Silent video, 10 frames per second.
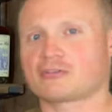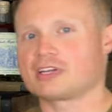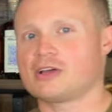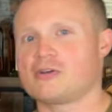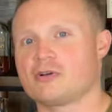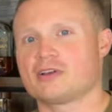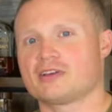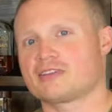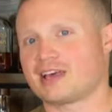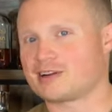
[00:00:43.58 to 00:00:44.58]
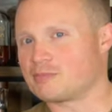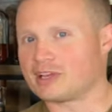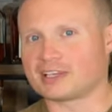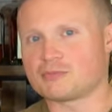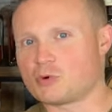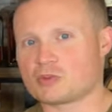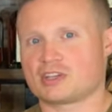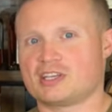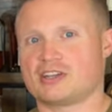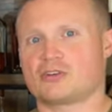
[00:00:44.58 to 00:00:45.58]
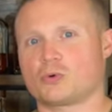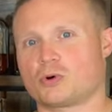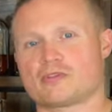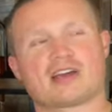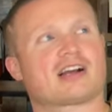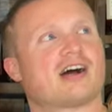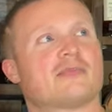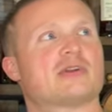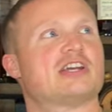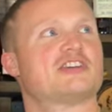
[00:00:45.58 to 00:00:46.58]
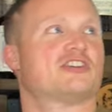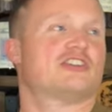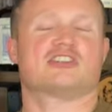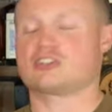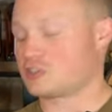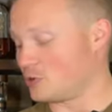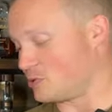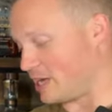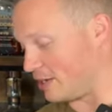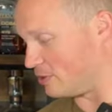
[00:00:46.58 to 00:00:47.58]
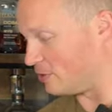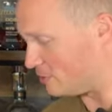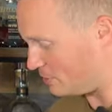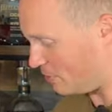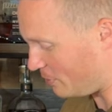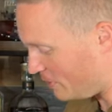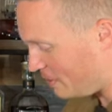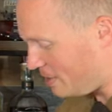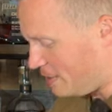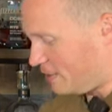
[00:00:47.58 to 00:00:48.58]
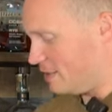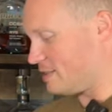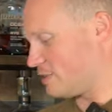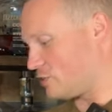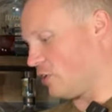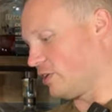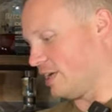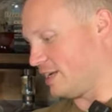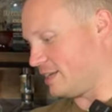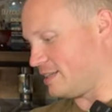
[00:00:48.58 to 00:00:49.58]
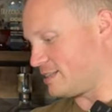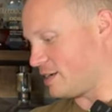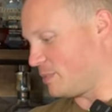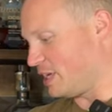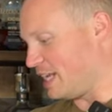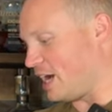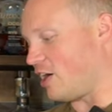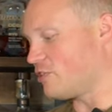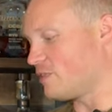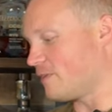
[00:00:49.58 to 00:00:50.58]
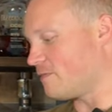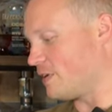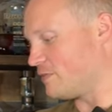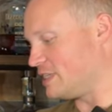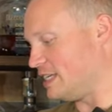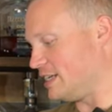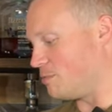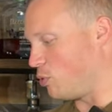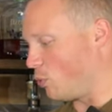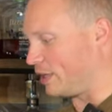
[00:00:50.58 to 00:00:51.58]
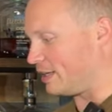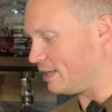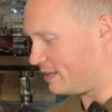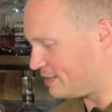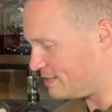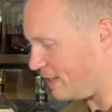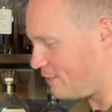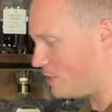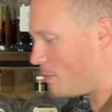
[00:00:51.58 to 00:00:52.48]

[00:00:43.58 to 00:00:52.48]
Rio that I'm liking more than the other, or if that combination is just so dang good. So this Starlight is coming in at 115.7